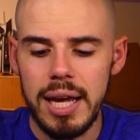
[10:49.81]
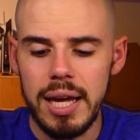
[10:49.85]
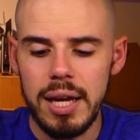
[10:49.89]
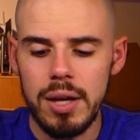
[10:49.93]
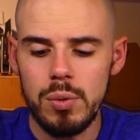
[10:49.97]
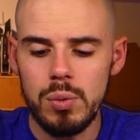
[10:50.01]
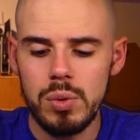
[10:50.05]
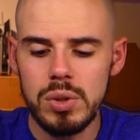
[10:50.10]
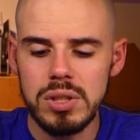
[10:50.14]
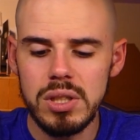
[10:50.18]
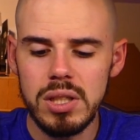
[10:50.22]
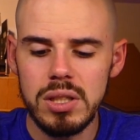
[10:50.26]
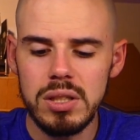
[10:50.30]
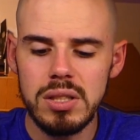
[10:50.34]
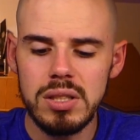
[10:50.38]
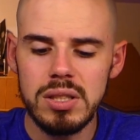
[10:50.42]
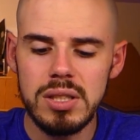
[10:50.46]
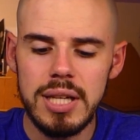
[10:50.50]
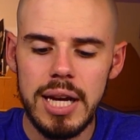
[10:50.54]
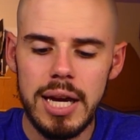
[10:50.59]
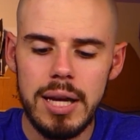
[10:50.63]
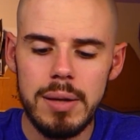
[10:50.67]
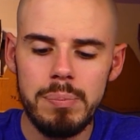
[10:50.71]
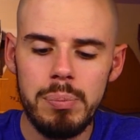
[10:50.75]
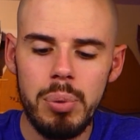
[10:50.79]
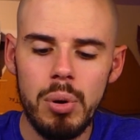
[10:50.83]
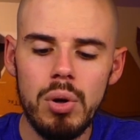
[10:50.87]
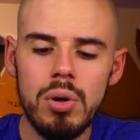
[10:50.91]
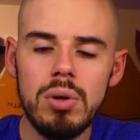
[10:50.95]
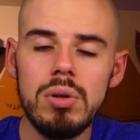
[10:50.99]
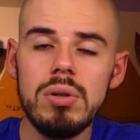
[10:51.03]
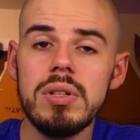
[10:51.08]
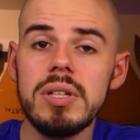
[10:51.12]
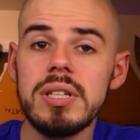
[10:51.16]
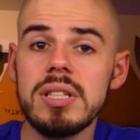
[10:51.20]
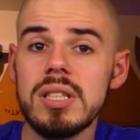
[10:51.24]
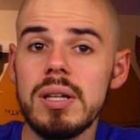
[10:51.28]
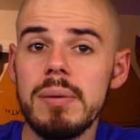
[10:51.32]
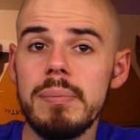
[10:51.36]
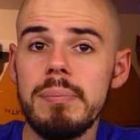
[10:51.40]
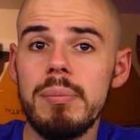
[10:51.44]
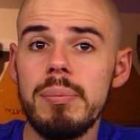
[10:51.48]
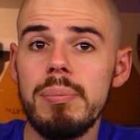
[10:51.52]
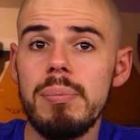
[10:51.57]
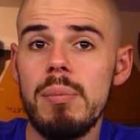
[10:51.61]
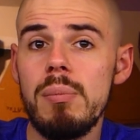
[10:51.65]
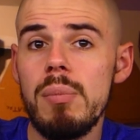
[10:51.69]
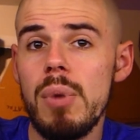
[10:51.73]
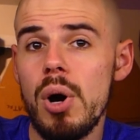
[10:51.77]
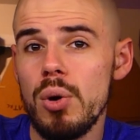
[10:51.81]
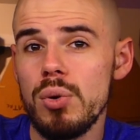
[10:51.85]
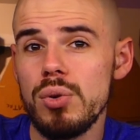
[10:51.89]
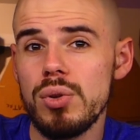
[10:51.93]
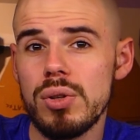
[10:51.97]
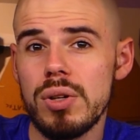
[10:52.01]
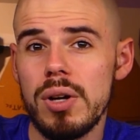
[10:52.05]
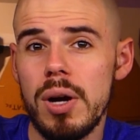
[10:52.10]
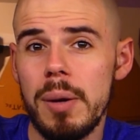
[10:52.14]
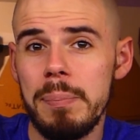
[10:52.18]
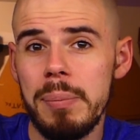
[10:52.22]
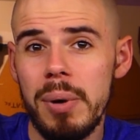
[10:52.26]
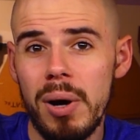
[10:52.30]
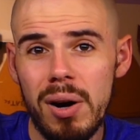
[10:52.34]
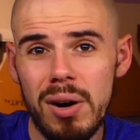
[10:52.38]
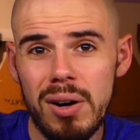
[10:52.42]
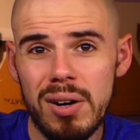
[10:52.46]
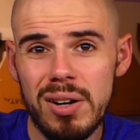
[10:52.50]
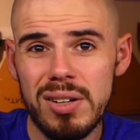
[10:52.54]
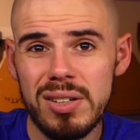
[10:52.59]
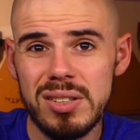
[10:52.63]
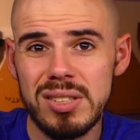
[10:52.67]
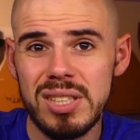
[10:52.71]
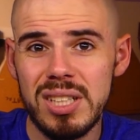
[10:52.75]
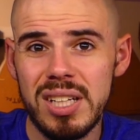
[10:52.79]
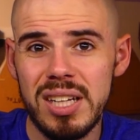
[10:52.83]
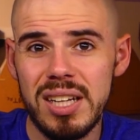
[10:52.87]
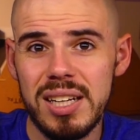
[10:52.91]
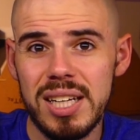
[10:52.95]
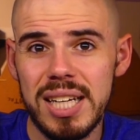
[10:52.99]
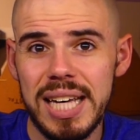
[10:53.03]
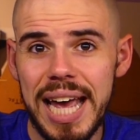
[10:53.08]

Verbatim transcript: it was instead pulling the motor apart